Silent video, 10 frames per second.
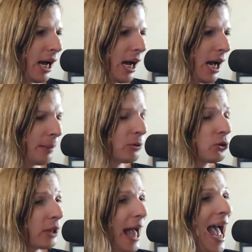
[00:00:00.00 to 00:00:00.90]
I'm
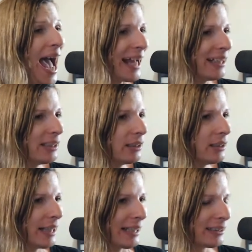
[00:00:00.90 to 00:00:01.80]
glad
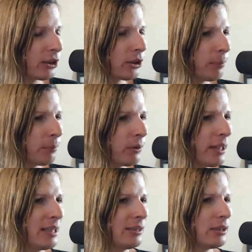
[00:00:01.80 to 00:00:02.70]
that their
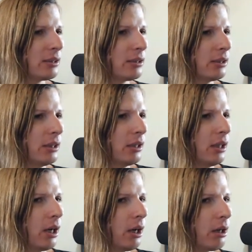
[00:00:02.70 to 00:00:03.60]
complaints
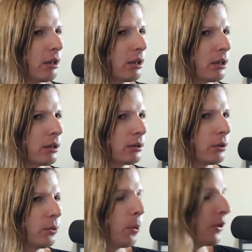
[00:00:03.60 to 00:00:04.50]
are
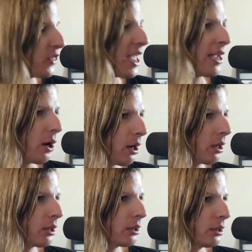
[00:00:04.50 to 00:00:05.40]
what they
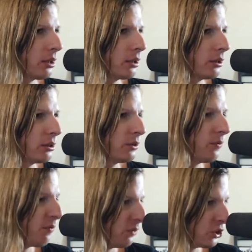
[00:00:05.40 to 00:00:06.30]
are,
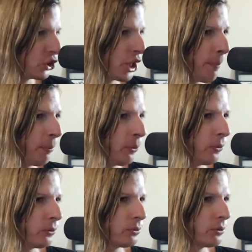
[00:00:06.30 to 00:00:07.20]

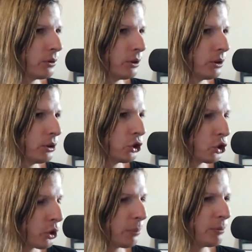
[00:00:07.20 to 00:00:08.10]
simple,
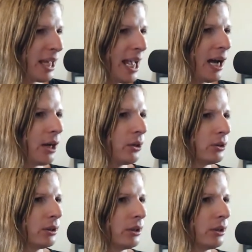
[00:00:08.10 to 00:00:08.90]
stripped down.